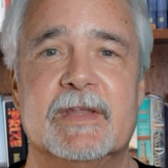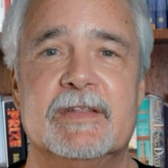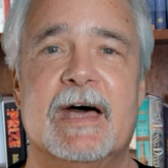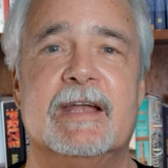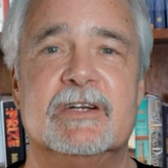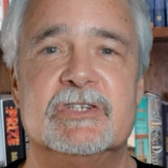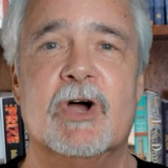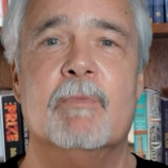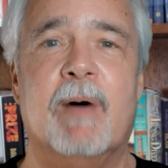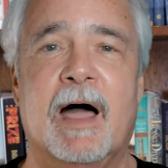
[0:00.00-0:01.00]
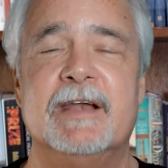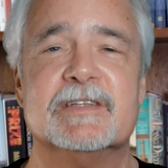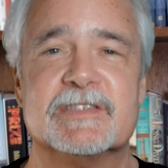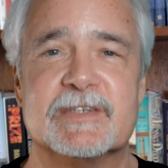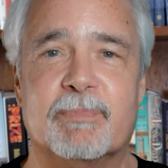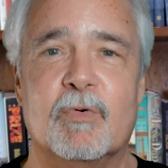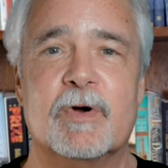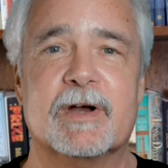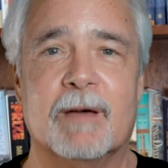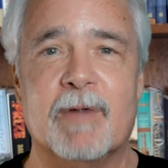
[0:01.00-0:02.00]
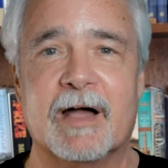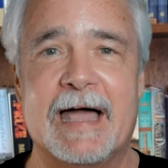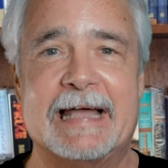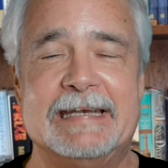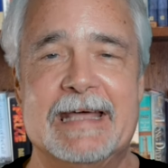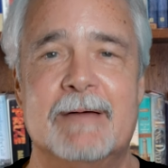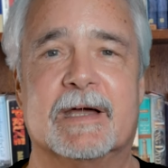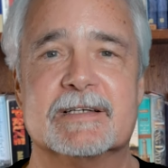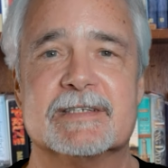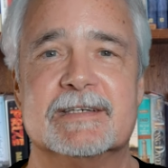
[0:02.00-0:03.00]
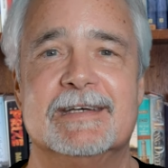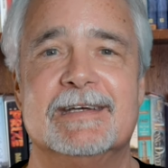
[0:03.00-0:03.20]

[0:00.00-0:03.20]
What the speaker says: that Joe Biden's support among academics